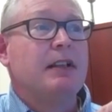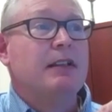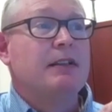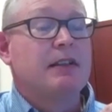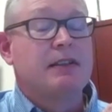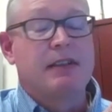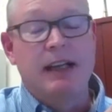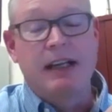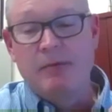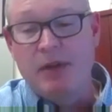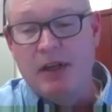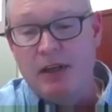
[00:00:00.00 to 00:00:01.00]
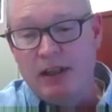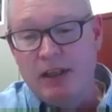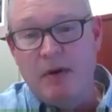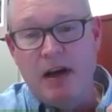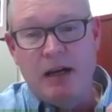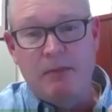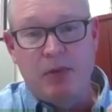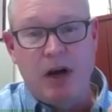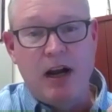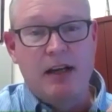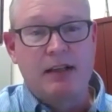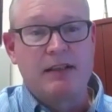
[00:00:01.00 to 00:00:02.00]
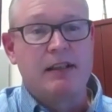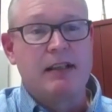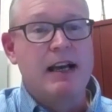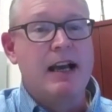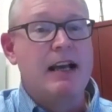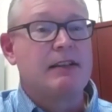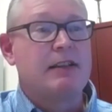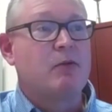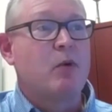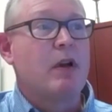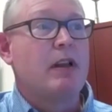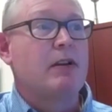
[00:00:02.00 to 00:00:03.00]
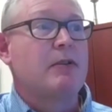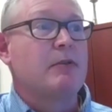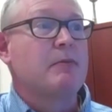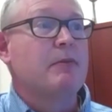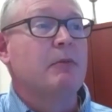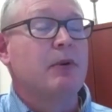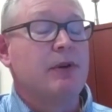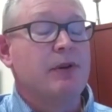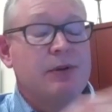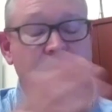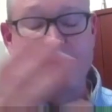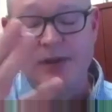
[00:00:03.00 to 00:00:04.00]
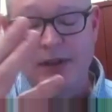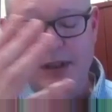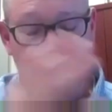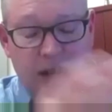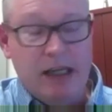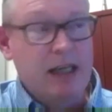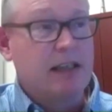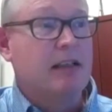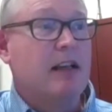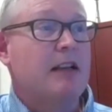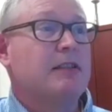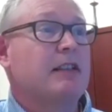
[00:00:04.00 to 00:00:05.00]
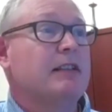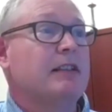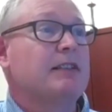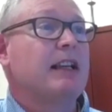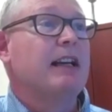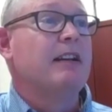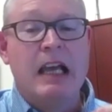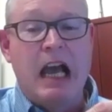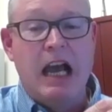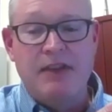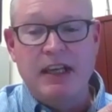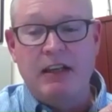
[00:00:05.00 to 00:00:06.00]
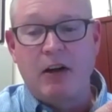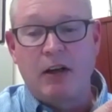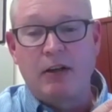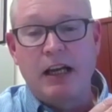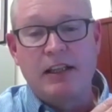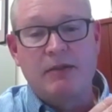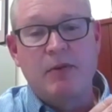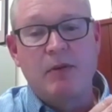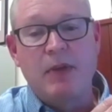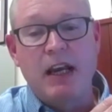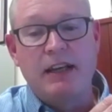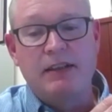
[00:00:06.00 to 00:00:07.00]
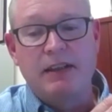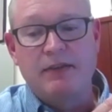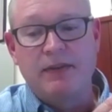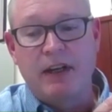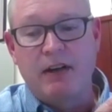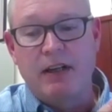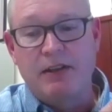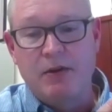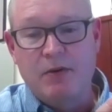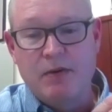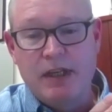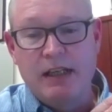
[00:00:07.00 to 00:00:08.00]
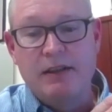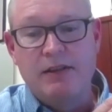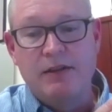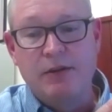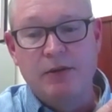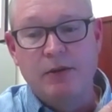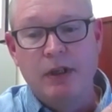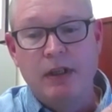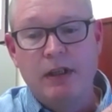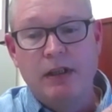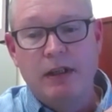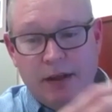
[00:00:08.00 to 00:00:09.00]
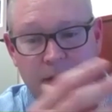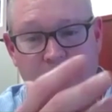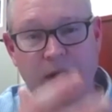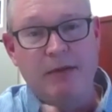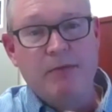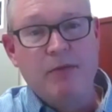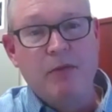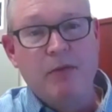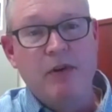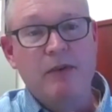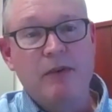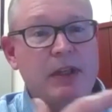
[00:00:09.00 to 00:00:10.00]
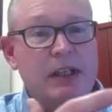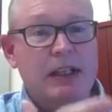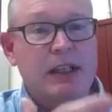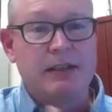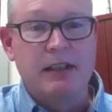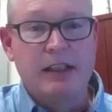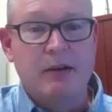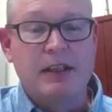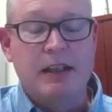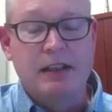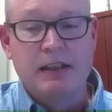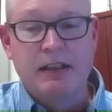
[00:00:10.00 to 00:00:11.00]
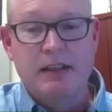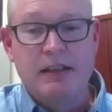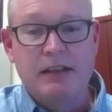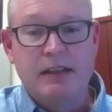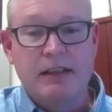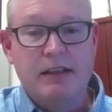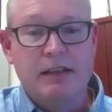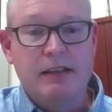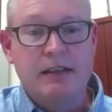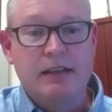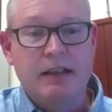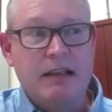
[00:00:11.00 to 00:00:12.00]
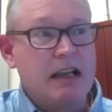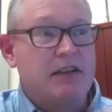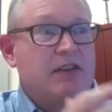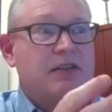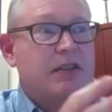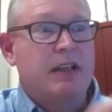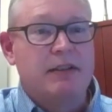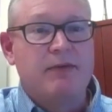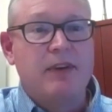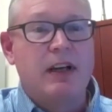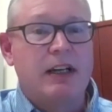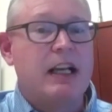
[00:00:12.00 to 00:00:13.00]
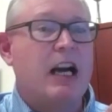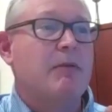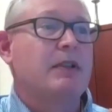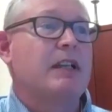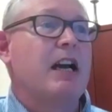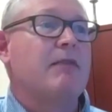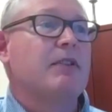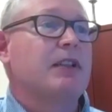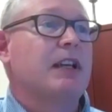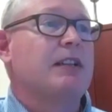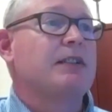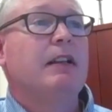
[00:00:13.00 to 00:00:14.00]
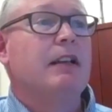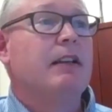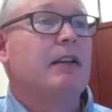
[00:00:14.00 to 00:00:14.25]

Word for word: Sustainability, buying products that last as well that are produced ecologically sound. I think our customer base is very tuned into the green movement. It's a, it's a, it's just, it's very common conversation in